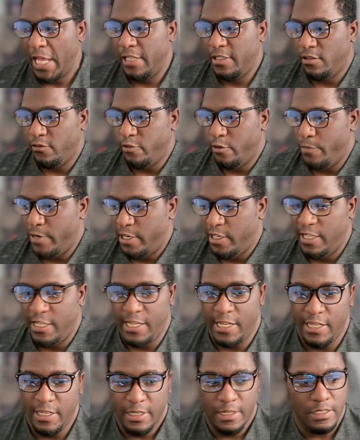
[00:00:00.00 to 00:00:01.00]
Why is a woman
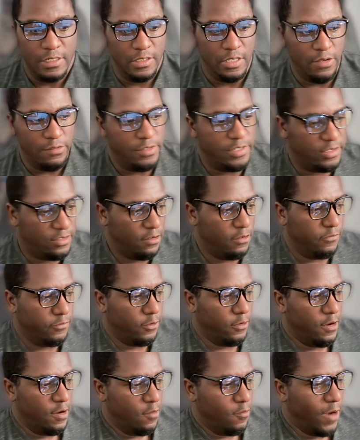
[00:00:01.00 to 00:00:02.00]
a lead? So on and
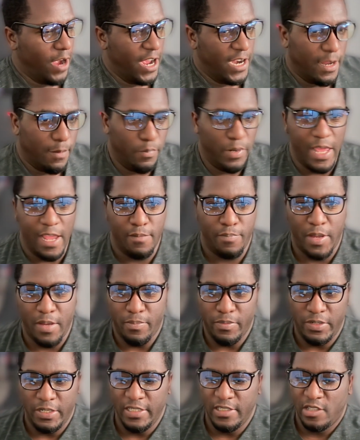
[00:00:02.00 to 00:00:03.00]
so forth. Why are there
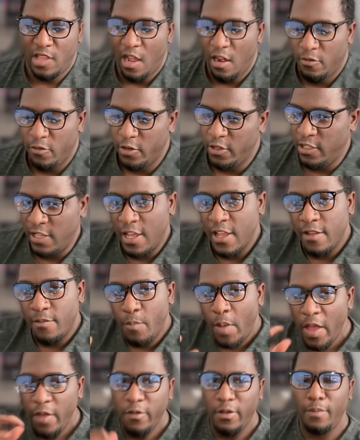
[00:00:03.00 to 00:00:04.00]
black people in Star Wars?
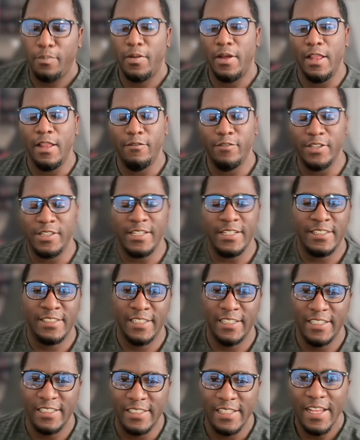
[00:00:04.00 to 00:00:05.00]
My only problem with
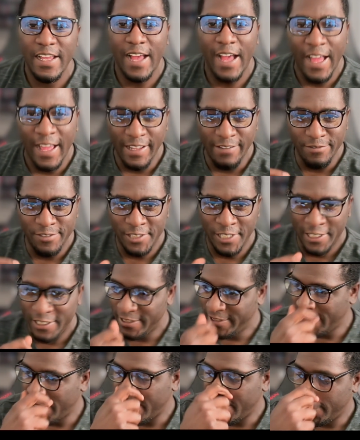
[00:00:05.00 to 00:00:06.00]
this is I am
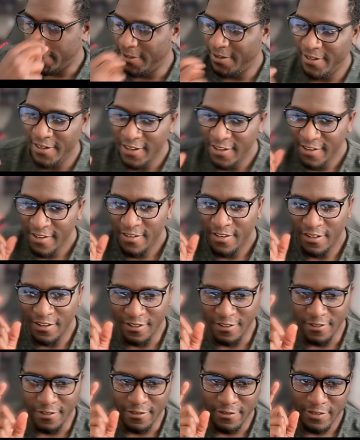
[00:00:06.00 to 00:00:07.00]
sick and tired
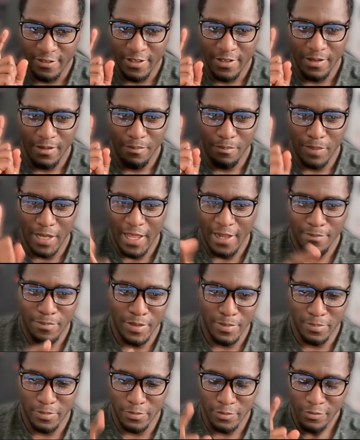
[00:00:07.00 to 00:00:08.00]
of
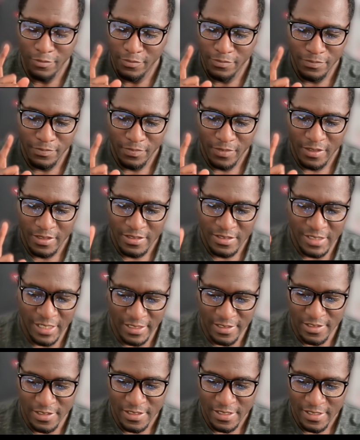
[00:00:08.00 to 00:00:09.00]
black people
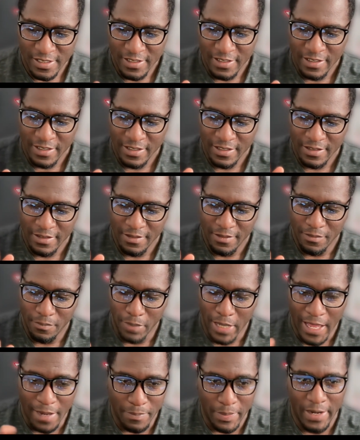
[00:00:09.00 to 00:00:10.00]
since
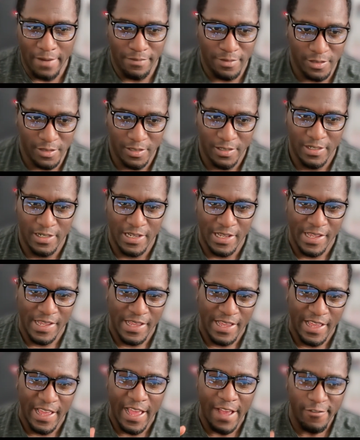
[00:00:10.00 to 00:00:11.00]
Black Panther
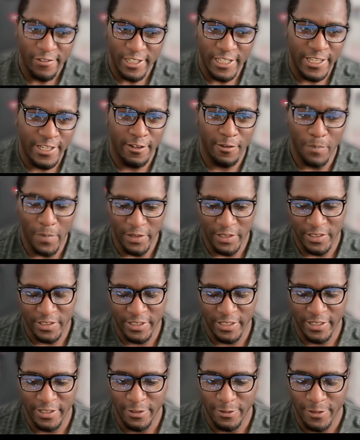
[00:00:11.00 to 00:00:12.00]
having the
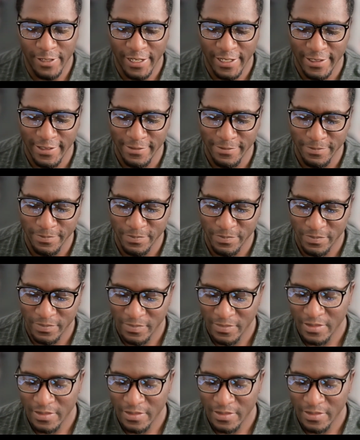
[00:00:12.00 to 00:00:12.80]
Killmonger cut. Okay,